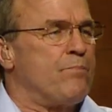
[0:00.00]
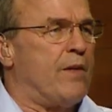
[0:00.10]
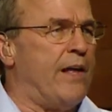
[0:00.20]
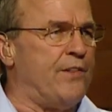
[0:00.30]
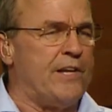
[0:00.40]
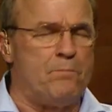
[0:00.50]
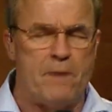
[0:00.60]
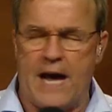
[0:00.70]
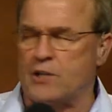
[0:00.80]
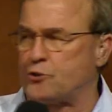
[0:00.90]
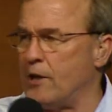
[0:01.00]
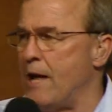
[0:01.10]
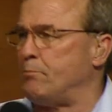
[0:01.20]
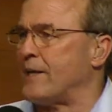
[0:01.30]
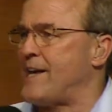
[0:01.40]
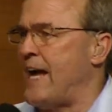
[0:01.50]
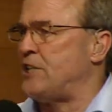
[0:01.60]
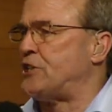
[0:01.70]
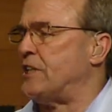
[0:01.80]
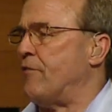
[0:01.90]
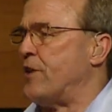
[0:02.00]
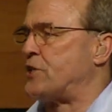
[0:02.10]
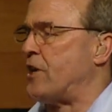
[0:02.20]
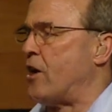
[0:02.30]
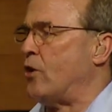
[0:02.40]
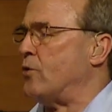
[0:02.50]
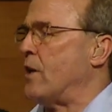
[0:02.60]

And the pastoral application of this in our own